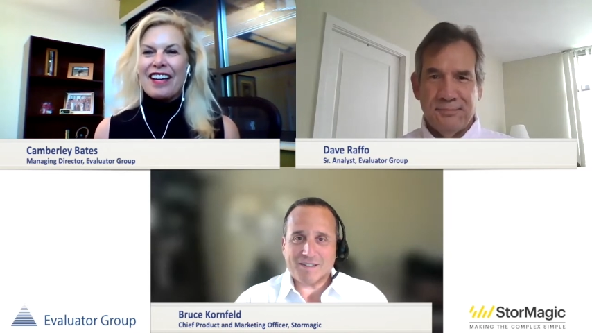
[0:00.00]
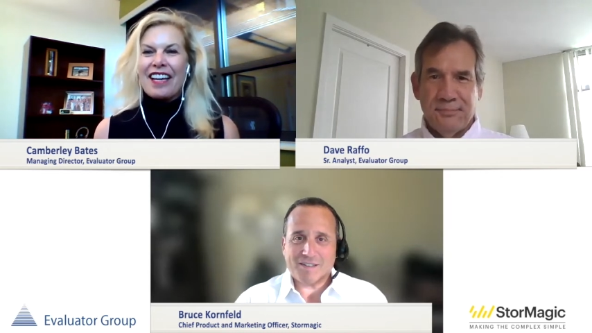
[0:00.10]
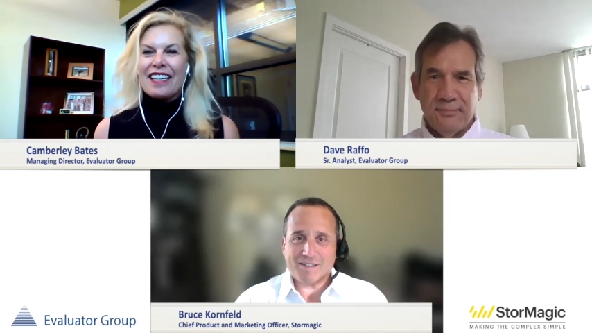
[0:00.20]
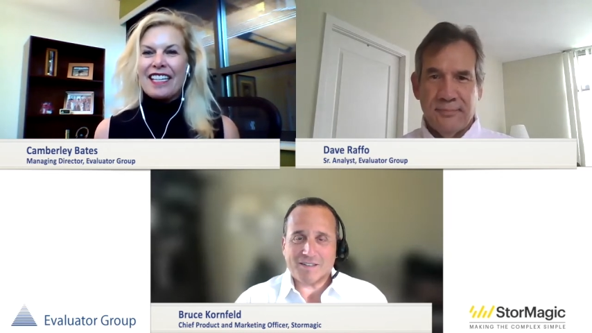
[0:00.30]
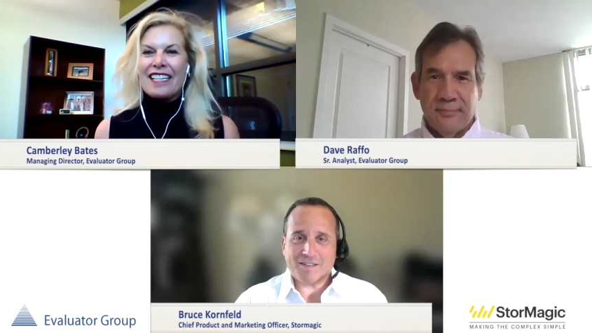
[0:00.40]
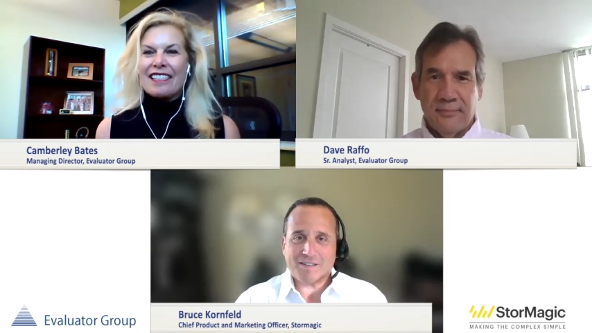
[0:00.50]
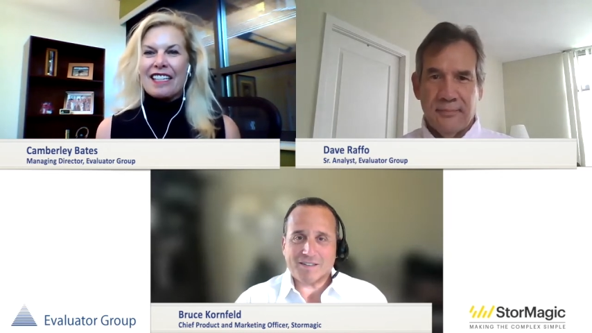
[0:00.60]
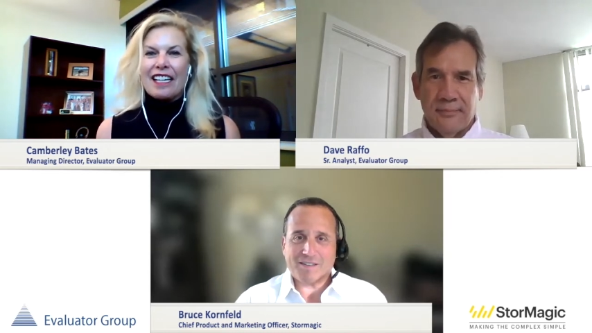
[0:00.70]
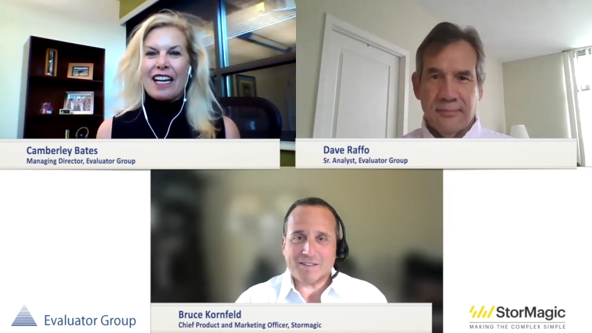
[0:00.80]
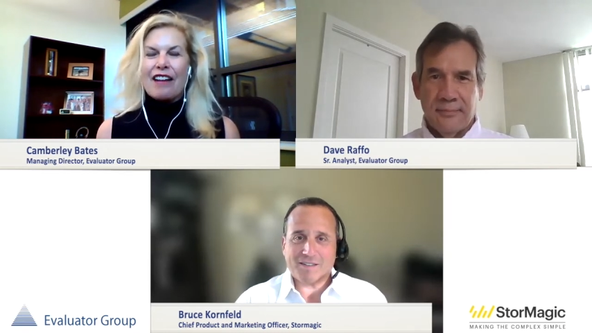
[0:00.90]
Speaker 1: and he's
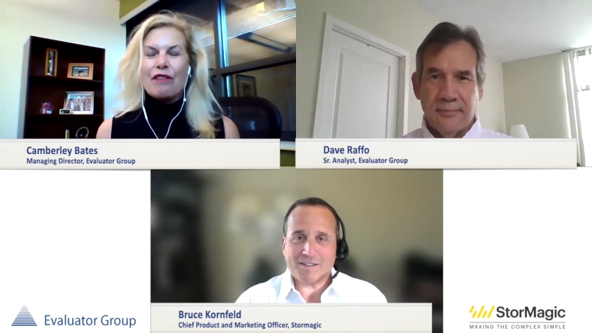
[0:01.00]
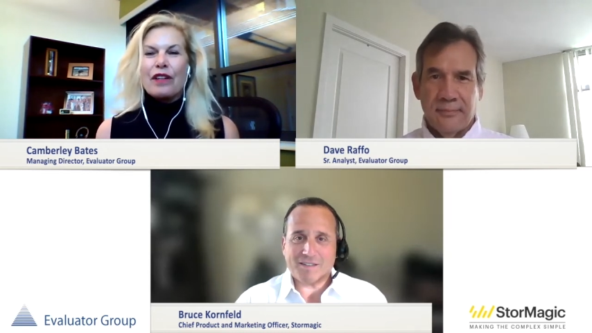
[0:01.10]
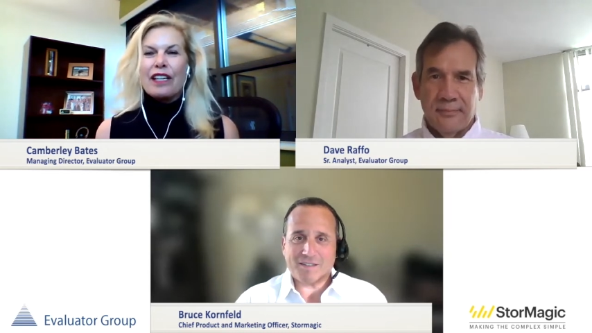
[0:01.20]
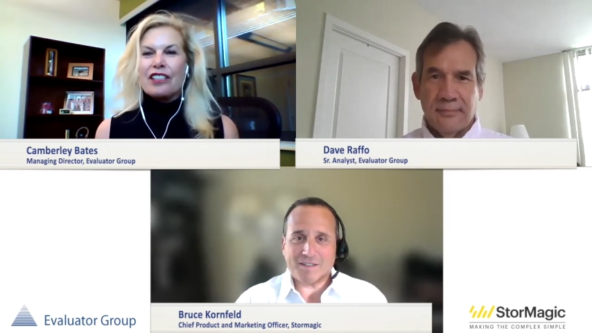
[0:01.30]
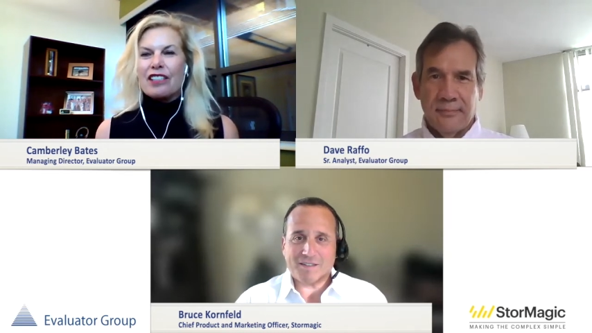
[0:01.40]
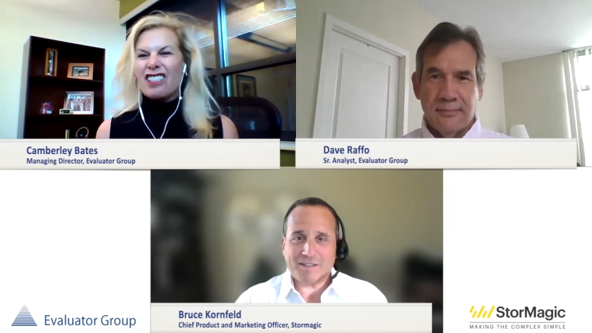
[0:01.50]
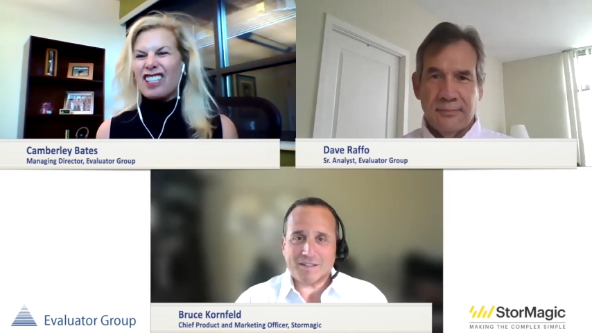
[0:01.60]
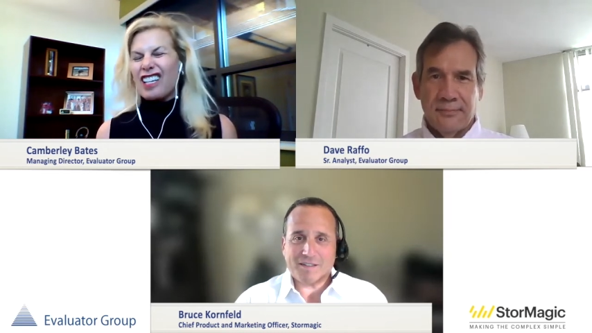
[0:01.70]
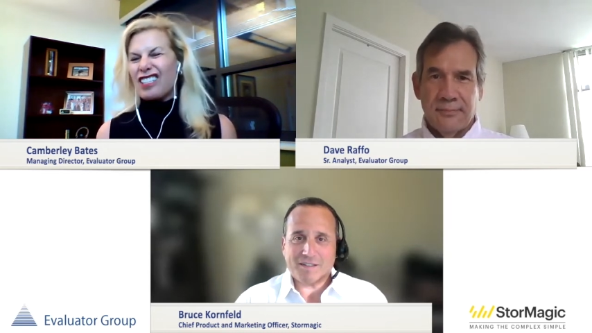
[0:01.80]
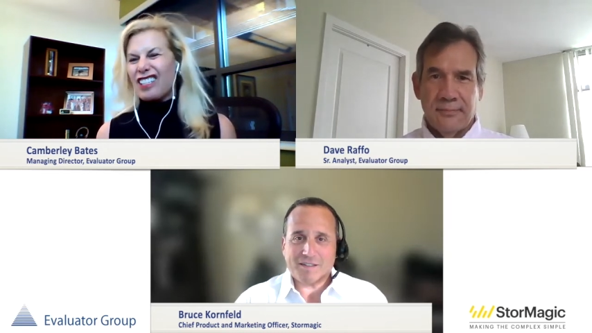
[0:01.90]
uh, covering, just
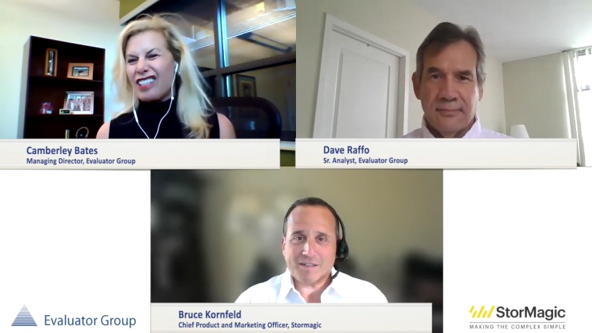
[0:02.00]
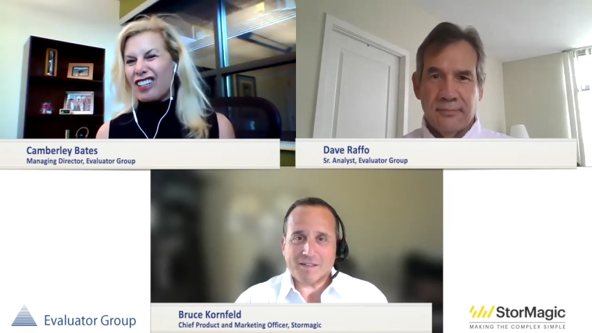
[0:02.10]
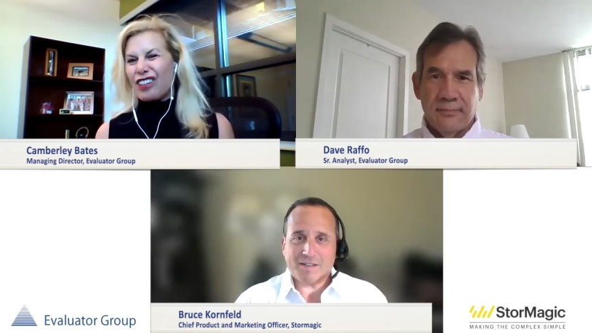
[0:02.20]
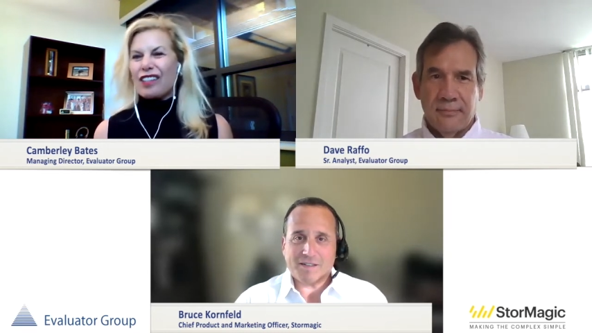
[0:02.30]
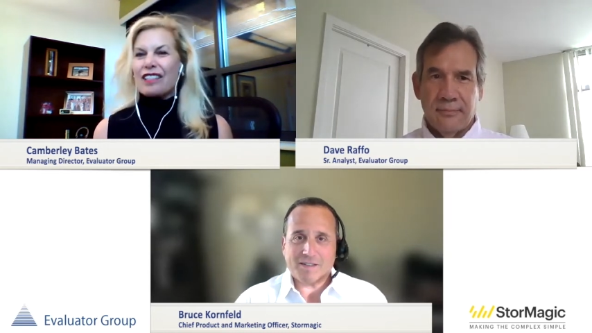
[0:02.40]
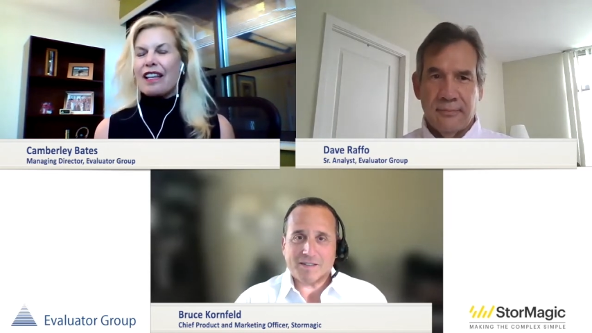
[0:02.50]
in case you didn't know this,